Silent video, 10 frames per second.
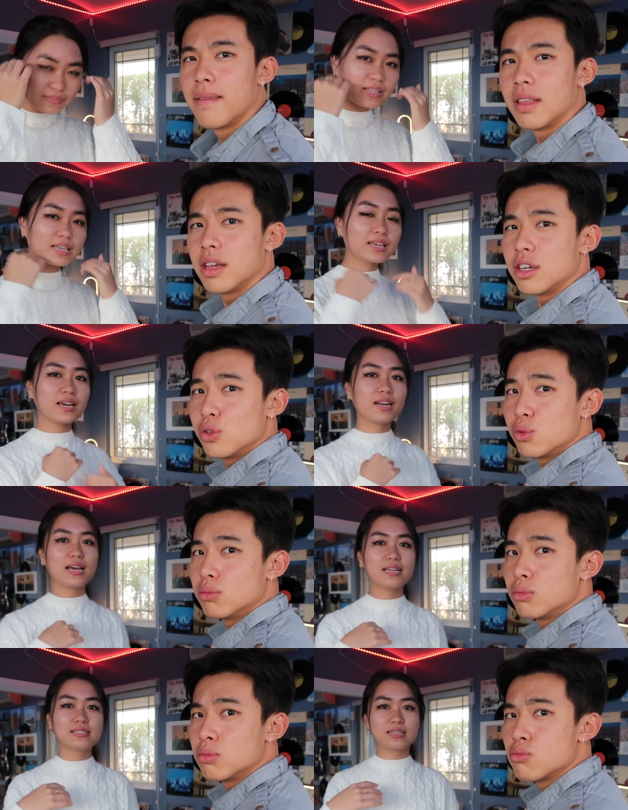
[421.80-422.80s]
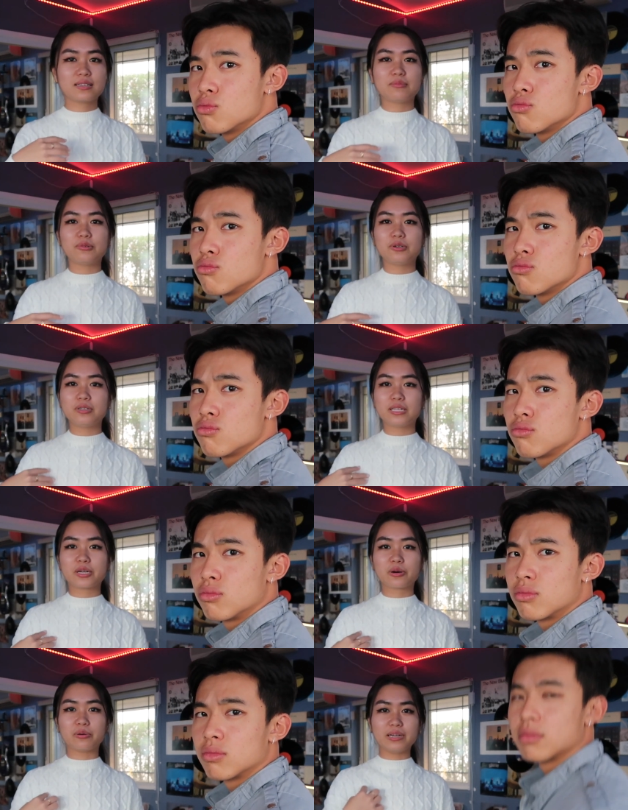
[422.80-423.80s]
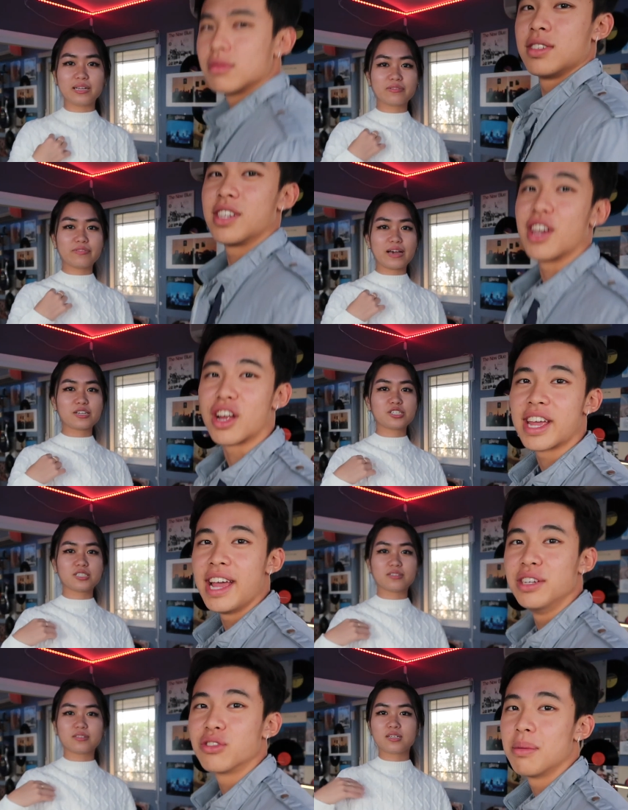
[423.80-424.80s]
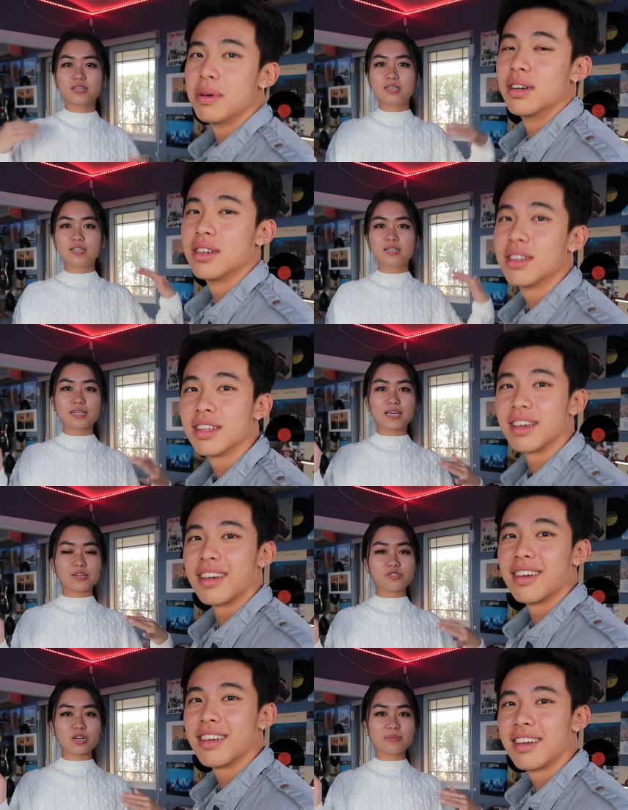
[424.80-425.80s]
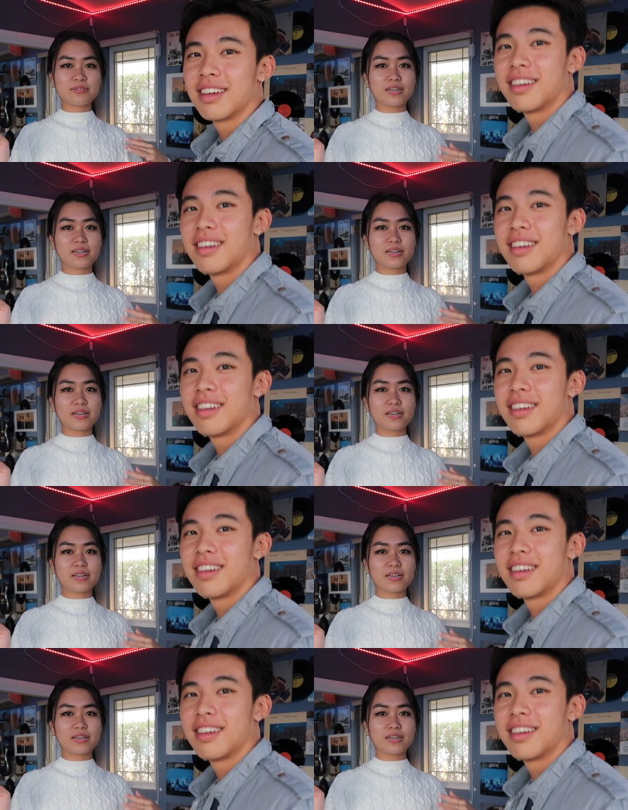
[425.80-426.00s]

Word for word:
Speaker 1: I feel like it kind of has like a more like Korean It's like a
Speaker 2: K-drama. Like
Speaker 1: K-drama